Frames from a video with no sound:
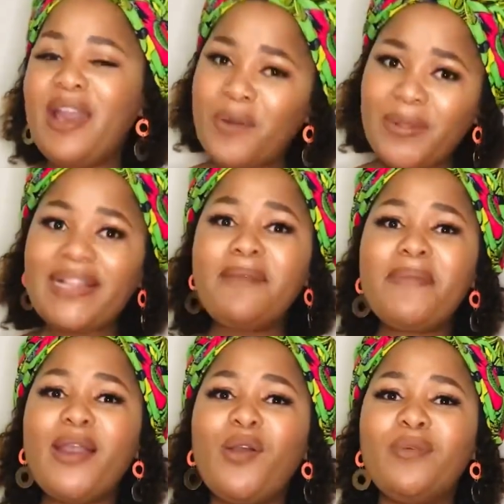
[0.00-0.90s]
welcome back
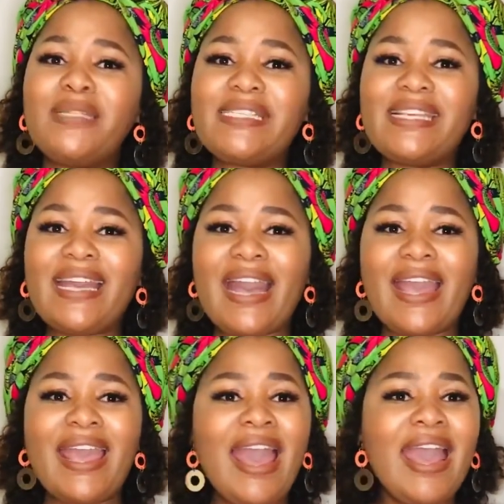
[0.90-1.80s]
home dasekai
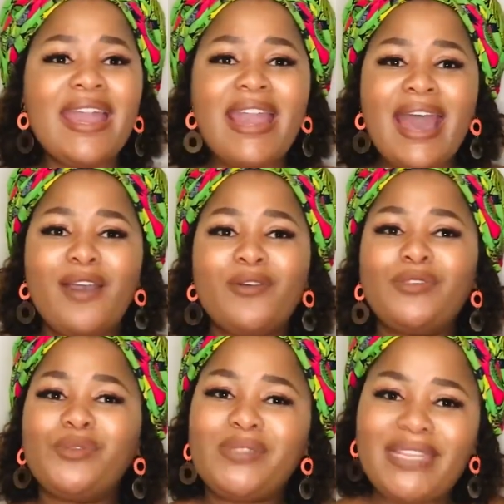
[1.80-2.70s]
now
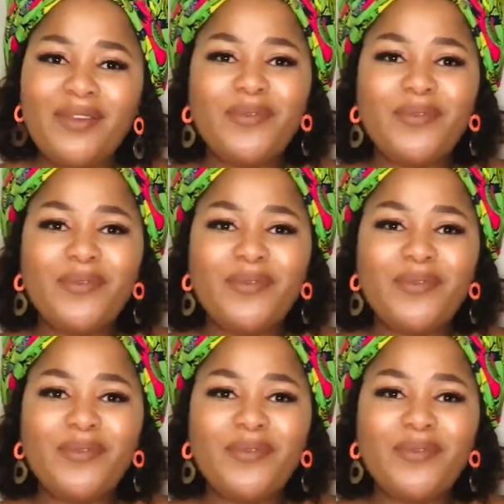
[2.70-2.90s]
today we